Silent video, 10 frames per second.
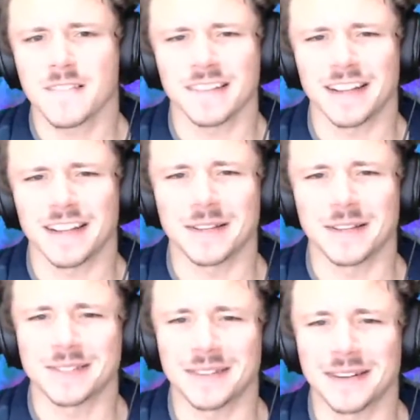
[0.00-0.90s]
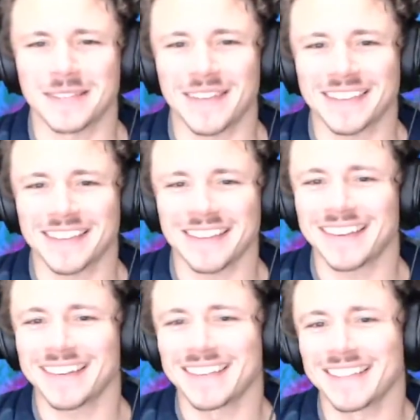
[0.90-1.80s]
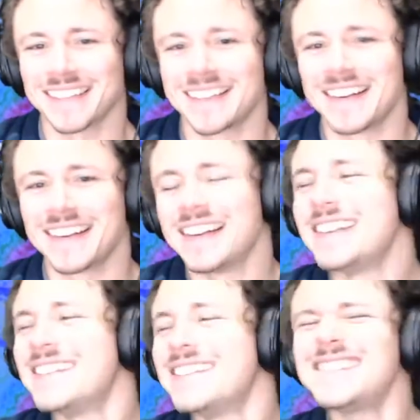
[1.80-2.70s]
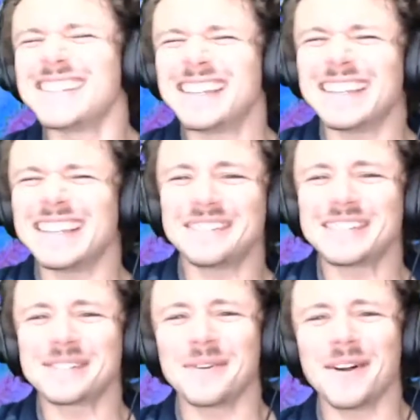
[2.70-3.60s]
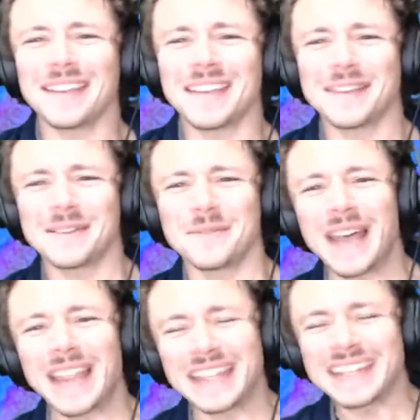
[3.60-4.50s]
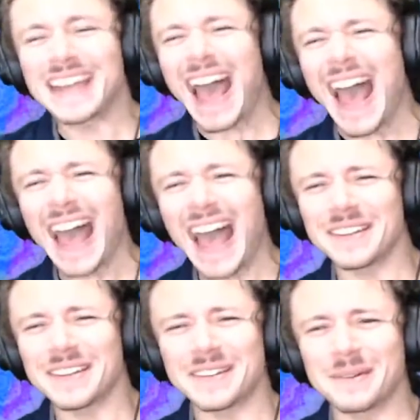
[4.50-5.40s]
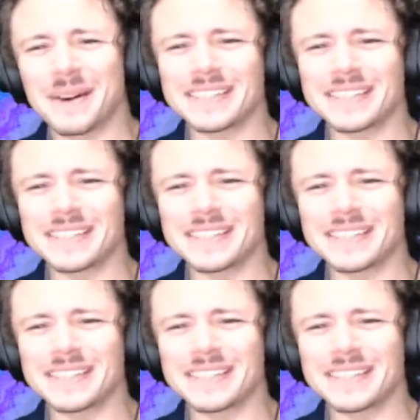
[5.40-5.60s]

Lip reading: I don't know what's going on back there. She was 20 when the diner was a